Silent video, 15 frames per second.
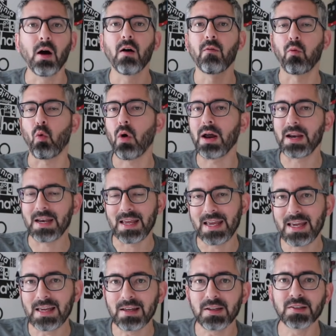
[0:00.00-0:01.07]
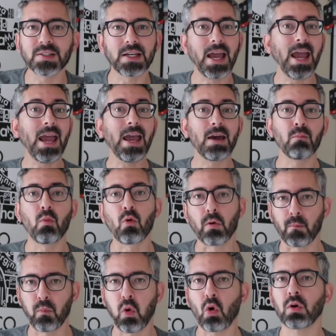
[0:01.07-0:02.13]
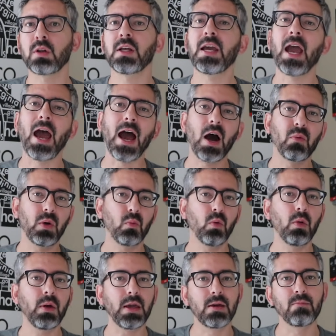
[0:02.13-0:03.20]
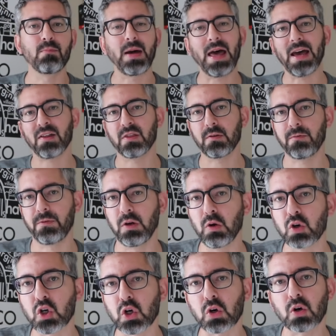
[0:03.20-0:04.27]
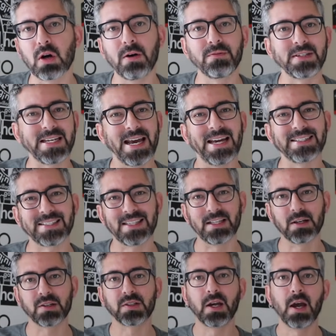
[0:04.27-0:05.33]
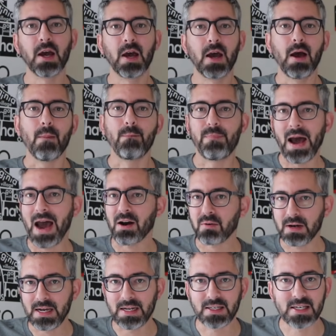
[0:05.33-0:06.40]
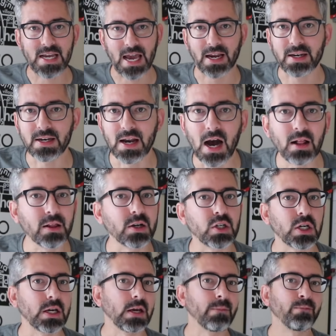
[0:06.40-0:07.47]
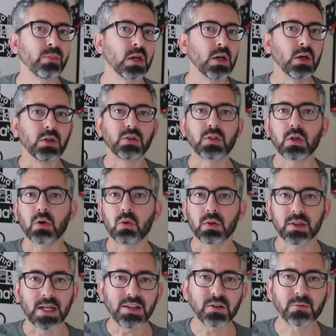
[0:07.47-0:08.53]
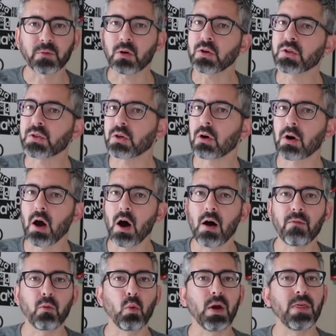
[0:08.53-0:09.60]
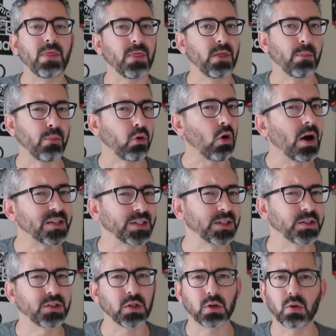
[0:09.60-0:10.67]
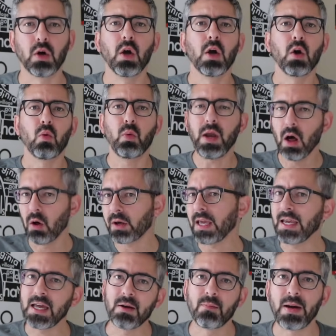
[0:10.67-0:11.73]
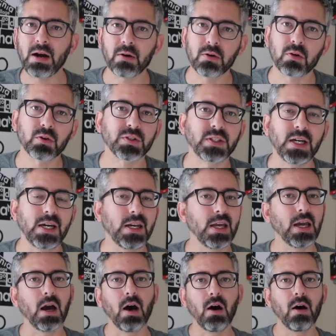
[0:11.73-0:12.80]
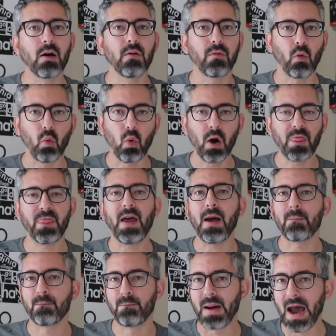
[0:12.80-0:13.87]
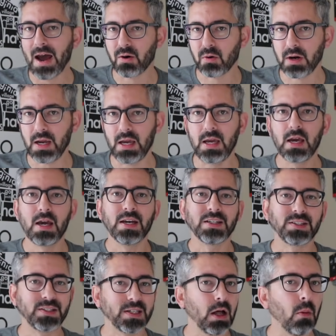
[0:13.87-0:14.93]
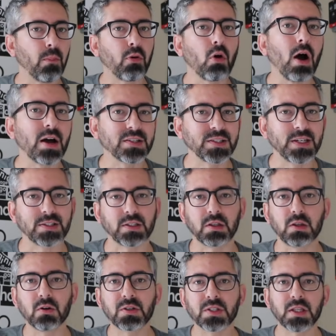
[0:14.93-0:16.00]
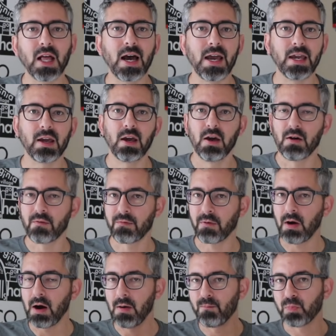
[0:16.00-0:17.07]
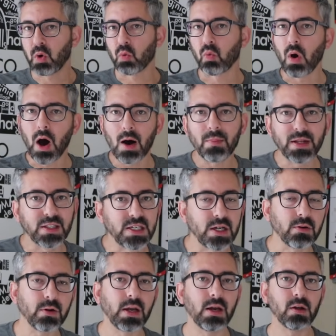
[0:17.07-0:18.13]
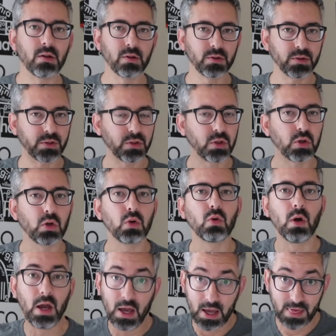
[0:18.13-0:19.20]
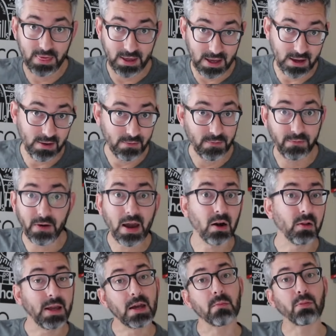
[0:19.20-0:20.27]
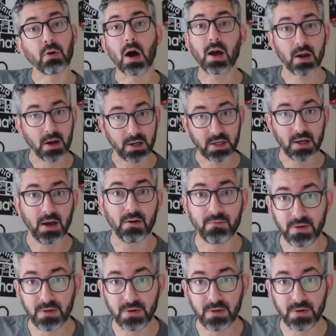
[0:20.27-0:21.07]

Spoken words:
of what it is, and more importantly, how it will impact the future of Tesla's battery technology. So let's first start off with the process so we all can get a better understanding of what that battery cell process looks like from raw materials to the final end product, a